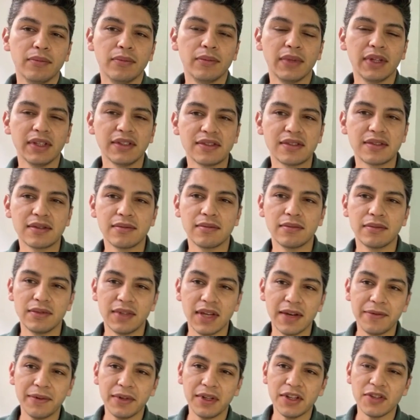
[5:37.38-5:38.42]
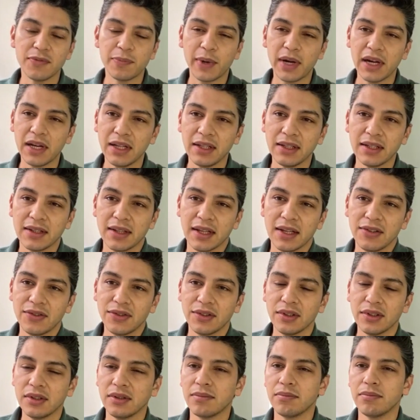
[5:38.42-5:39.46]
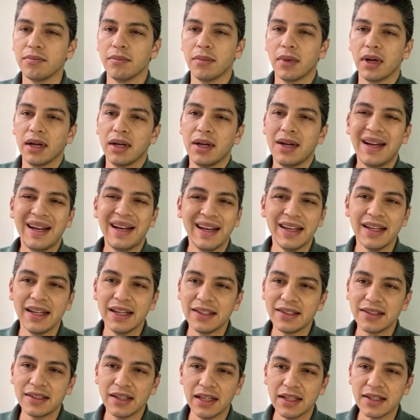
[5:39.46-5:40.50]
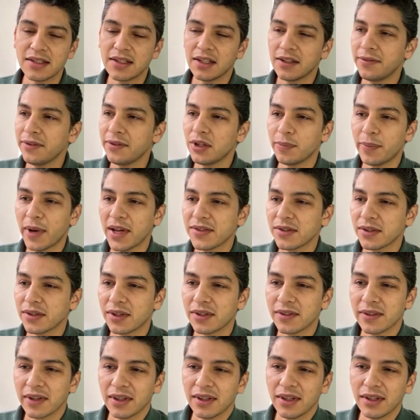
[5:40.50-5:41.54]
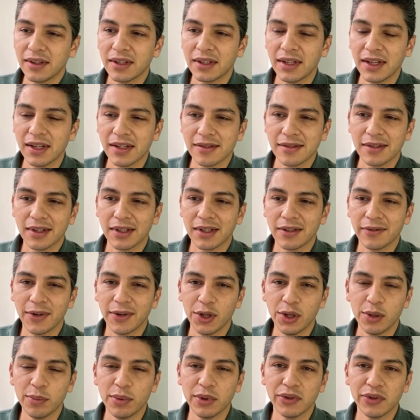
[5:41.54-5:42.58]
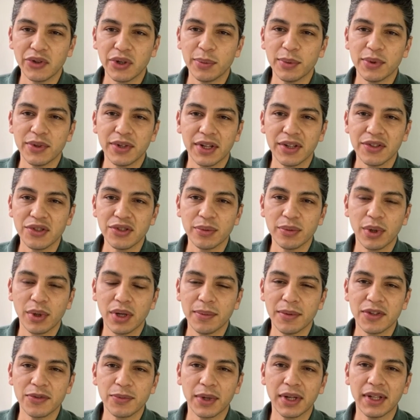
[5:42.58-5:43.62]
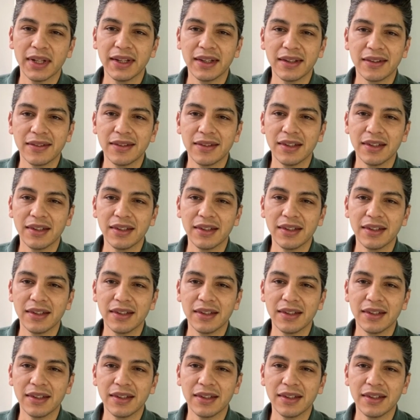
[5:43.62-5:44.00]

that's definitely spreading, that they should. It's tough in El Paso because I think the next available dermatology appointment is for like